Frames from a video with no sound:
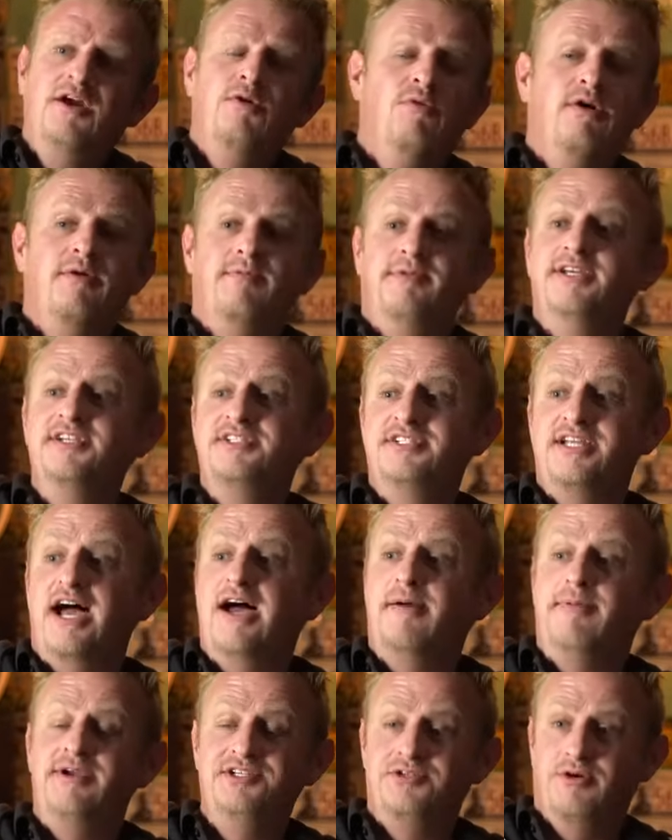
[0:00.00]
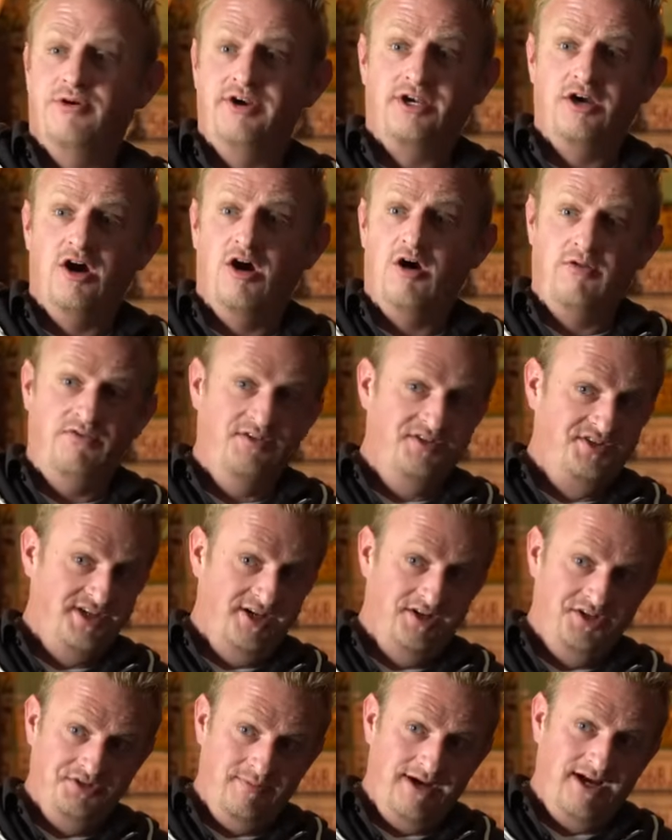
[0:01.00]
Well, this time he's already called the
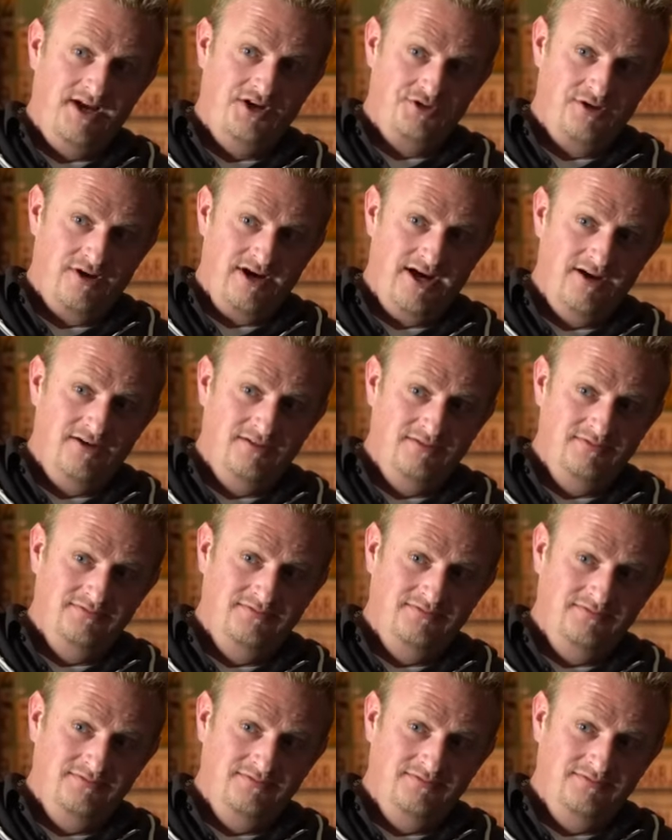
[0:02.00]
sales manager out